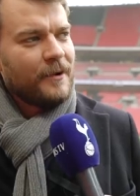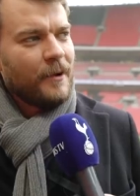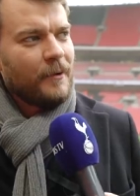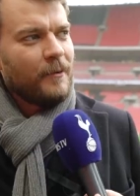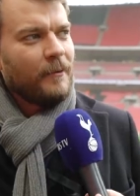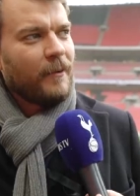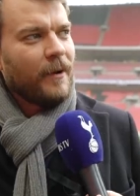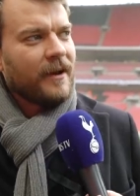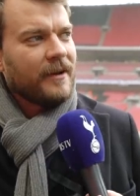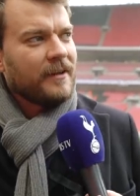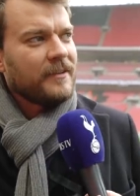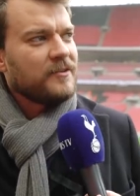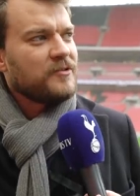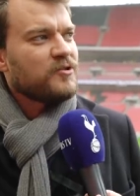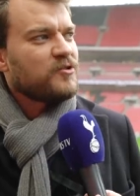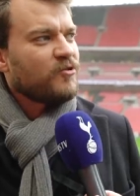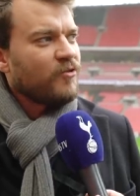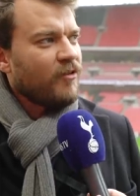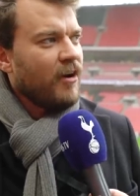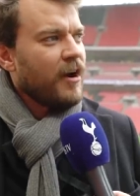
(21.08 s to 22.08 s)
The only way I can
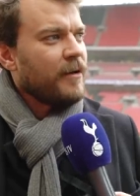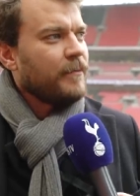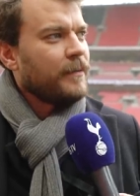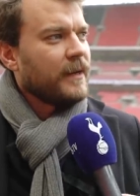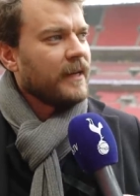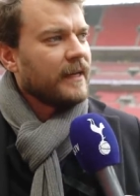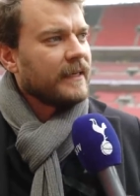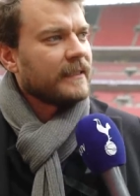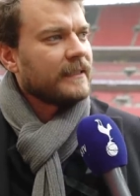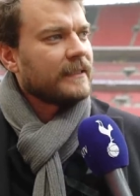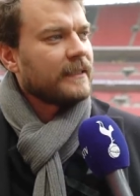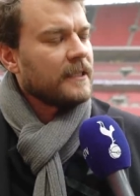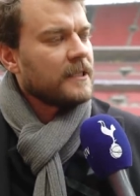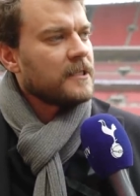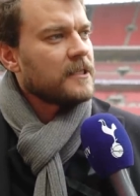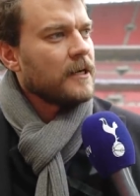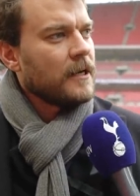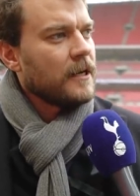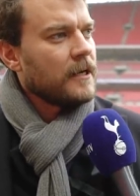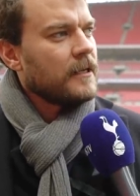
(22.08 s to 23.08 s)
describe it is
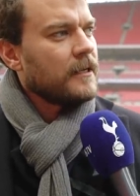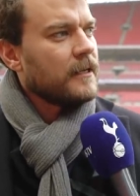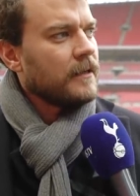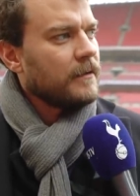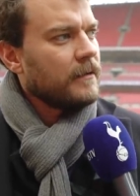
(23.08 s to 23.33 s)
it's like